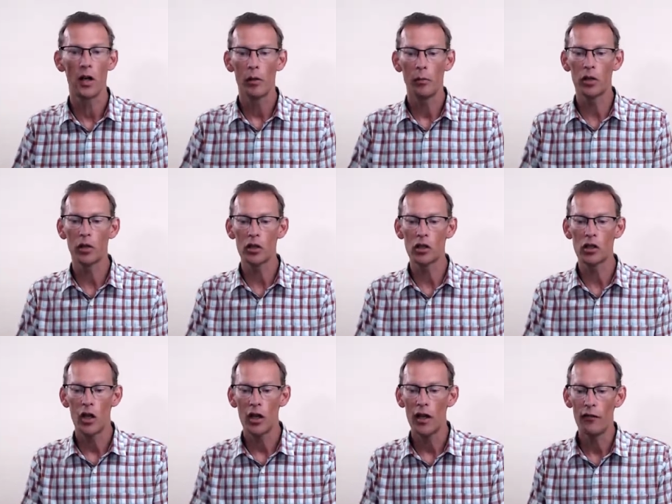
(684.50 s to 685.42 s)
Because
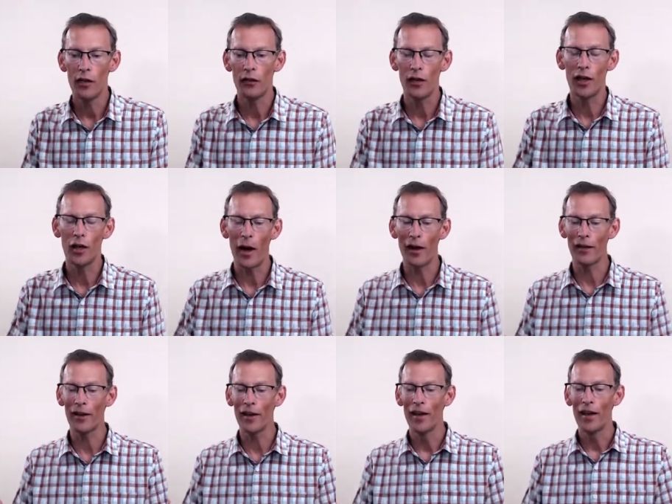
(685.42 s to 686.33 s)
if you think about
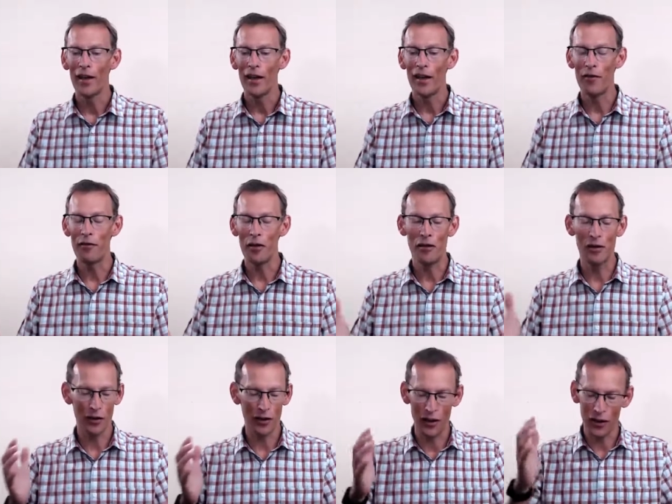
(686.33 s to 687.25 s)
it, if you're
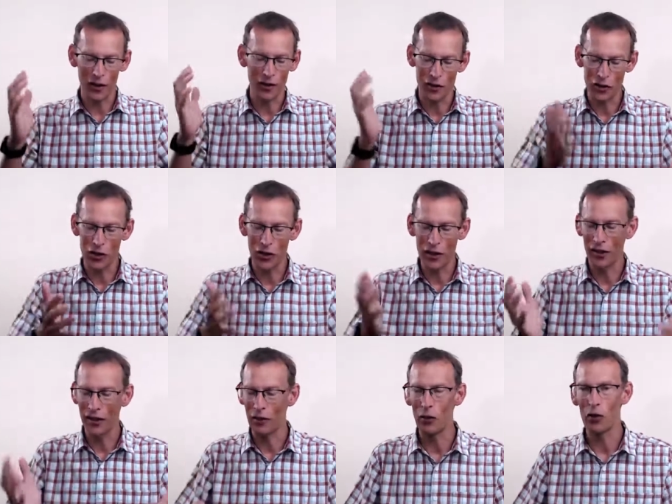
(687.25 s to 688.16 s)
a, an attorney,
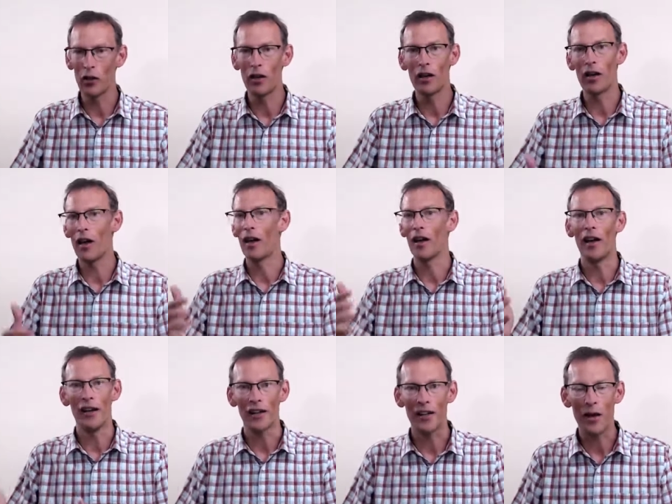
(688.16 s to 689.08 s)
a lawyer,
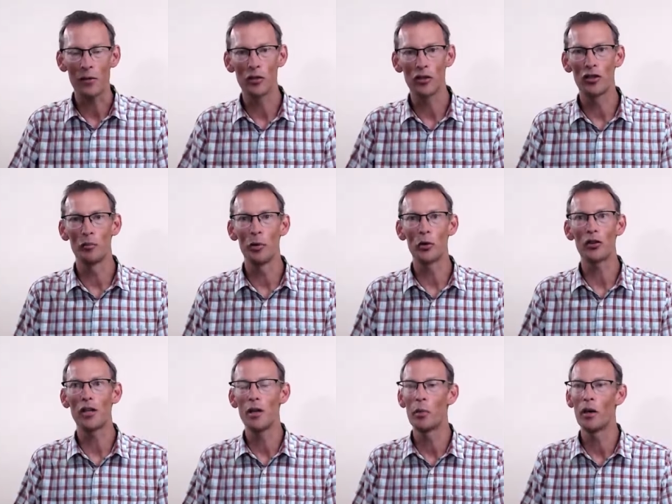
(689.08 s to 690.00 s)
an accountant, a
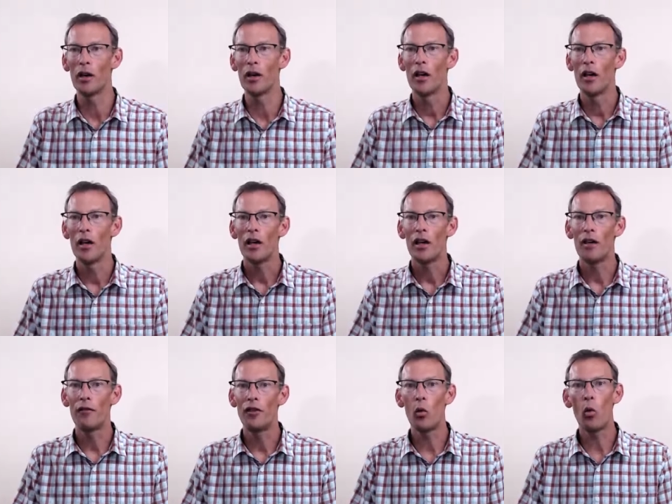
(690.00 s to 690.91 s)
bookkeeper,
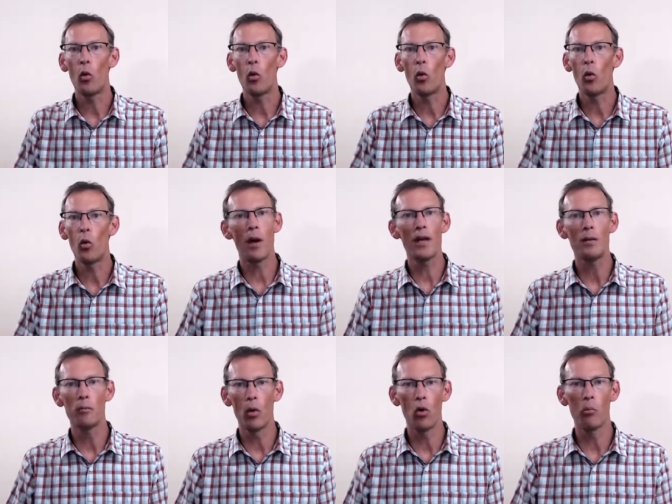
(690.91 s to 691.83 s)
if you want to make
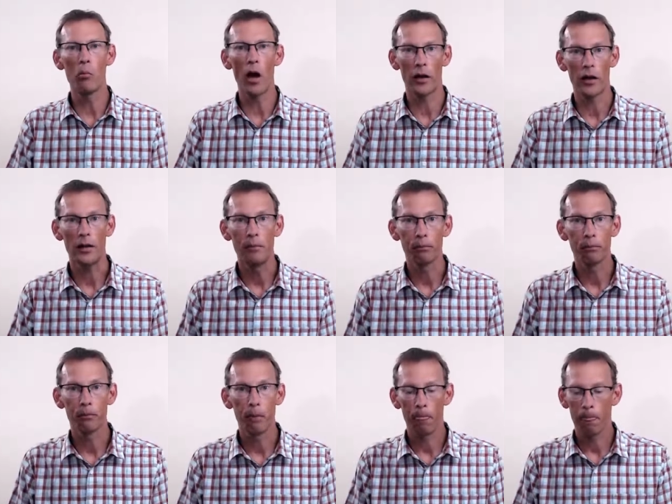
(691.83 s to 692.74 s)
more money,
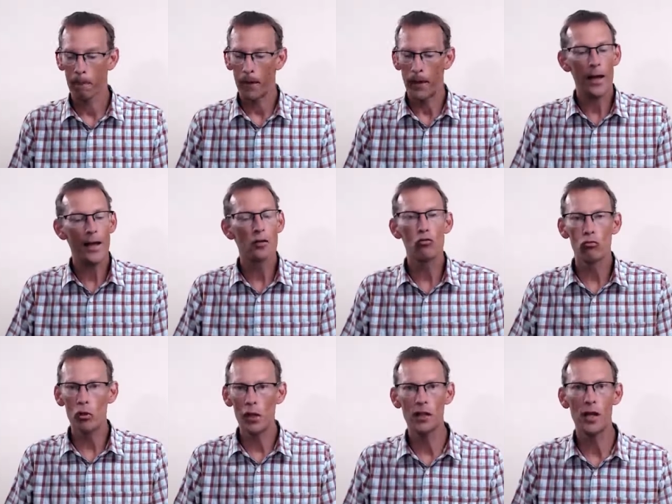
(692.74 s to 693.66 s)
it's
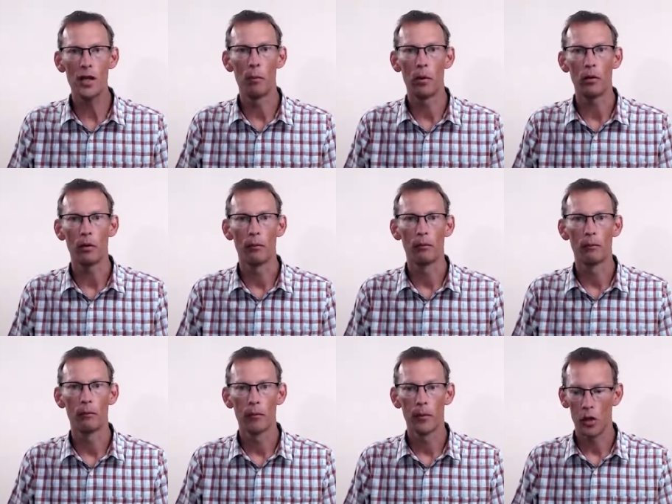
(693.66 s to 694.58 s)
really simple.
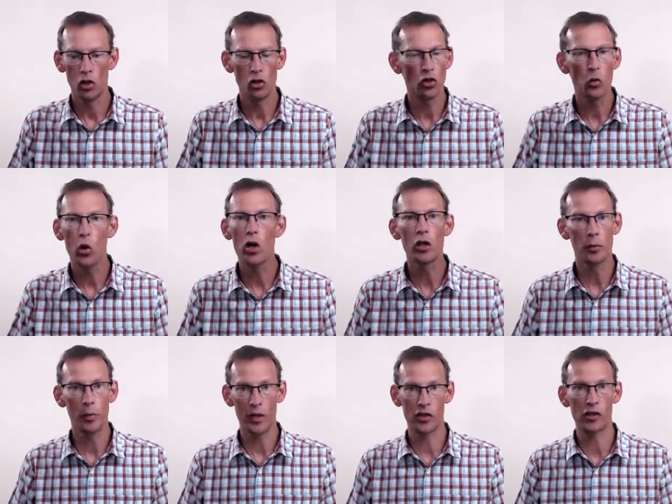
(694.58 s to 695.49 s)
You just work a
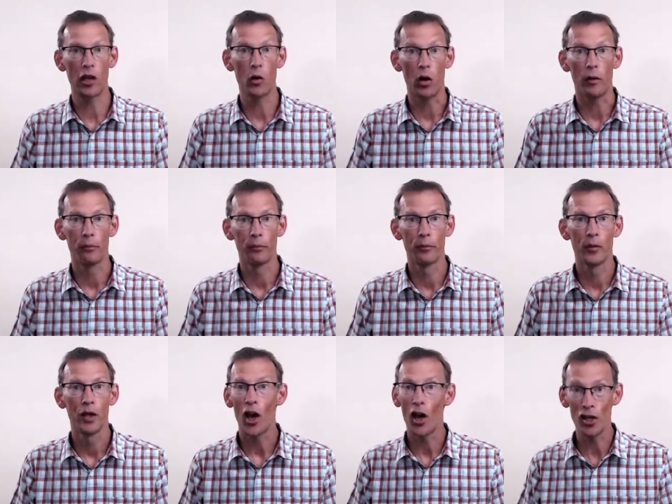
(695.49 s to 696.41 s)
bit slower
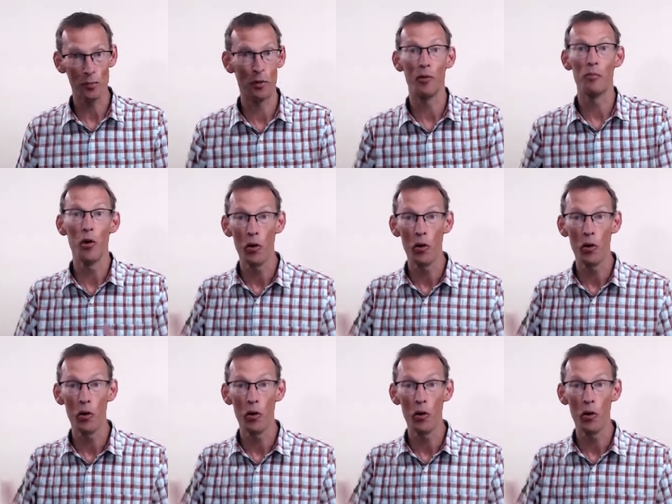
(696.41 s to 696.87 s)
and you put more